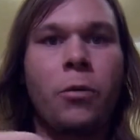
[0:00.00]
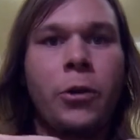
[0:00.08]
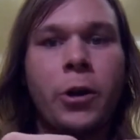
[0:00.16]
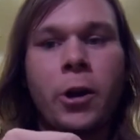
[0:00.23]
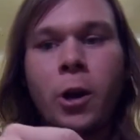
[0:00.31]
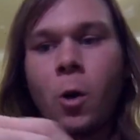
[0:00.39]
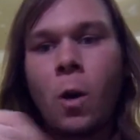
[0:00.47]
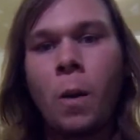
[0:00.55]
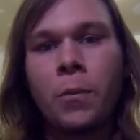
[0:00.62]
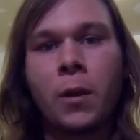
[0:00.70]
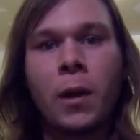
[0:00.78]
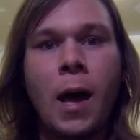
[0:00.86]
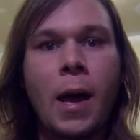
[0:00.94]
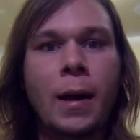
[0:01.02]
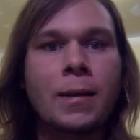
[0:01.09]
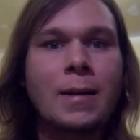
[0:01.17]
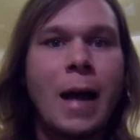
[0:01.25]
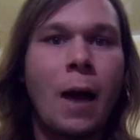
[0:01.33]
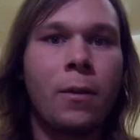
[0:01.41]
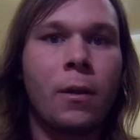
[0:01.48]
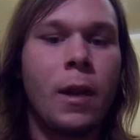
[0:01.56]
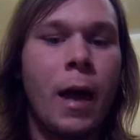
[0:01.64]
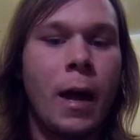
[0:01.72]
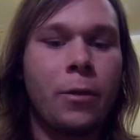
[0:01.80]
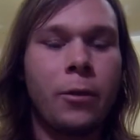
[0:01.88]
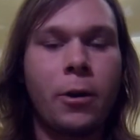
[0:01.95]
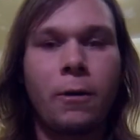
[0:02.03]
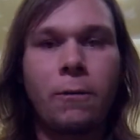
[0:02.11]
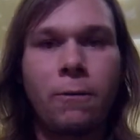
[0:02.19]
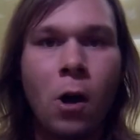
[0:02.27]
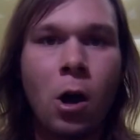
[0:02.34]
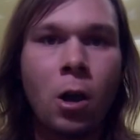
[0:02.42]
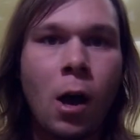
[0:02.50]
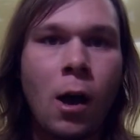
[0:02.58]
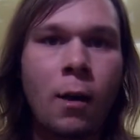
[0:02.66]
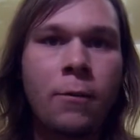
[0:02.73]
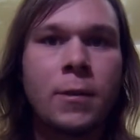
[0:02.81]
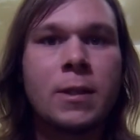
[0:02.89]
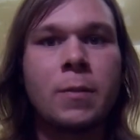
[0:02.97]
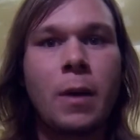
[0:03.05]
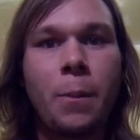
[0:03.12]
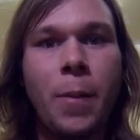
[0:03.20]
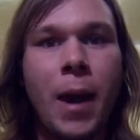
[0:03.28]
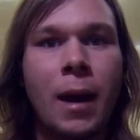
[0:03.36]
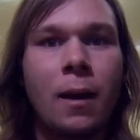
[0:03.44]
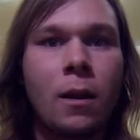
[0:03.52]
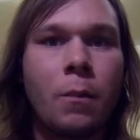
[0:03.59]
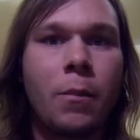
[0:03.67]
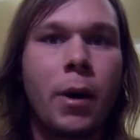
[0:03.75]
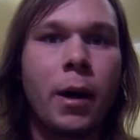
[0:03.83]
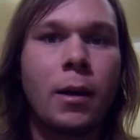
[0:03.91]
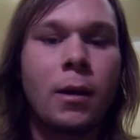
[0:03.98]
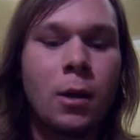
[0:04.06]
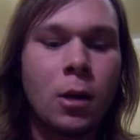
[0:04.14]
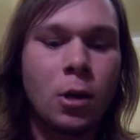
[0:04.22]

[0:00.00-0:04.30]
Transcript: They're going to go up the line, down the line, they're going to fall off. It's going to be a pain in the butt.